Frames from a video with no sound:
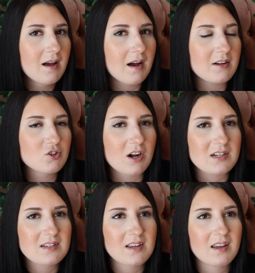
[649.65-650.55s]

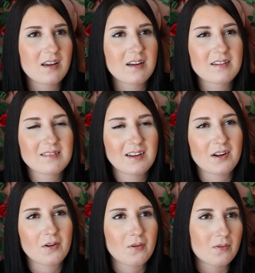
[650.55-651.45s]
untrusting, you
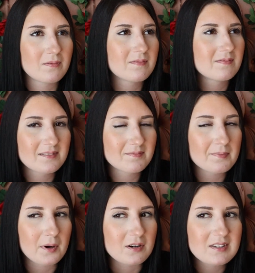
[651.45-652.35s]
know,
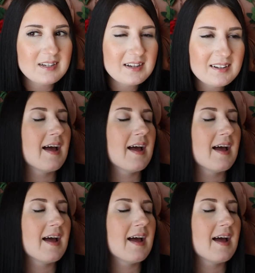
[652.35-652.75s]
person.